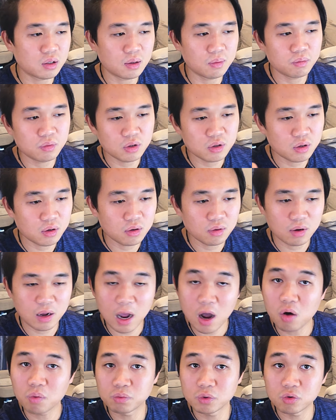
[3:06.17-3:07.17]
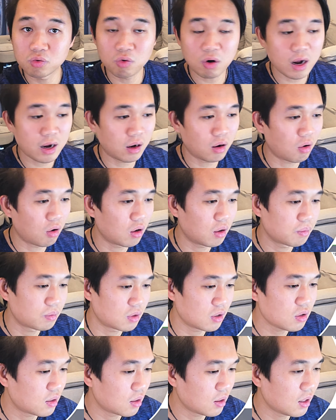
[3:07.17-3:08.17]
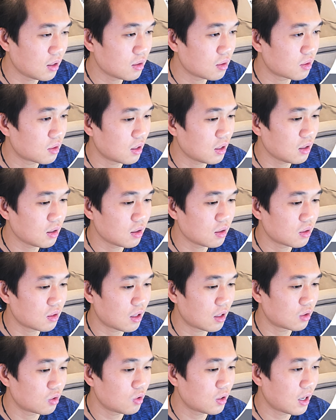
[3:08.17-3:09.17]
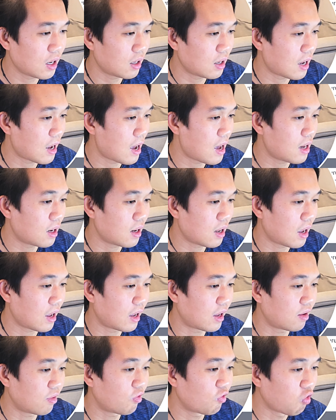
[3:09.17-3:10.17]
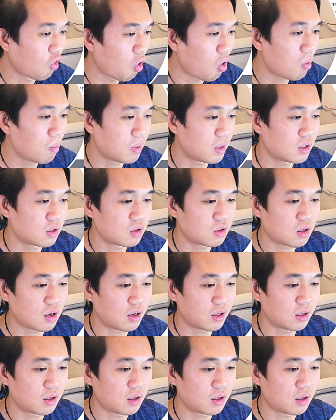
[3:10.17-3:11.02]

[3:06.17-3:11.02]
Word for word: I'm gonna help you write all of this. Here the thing is that you can add a form inside,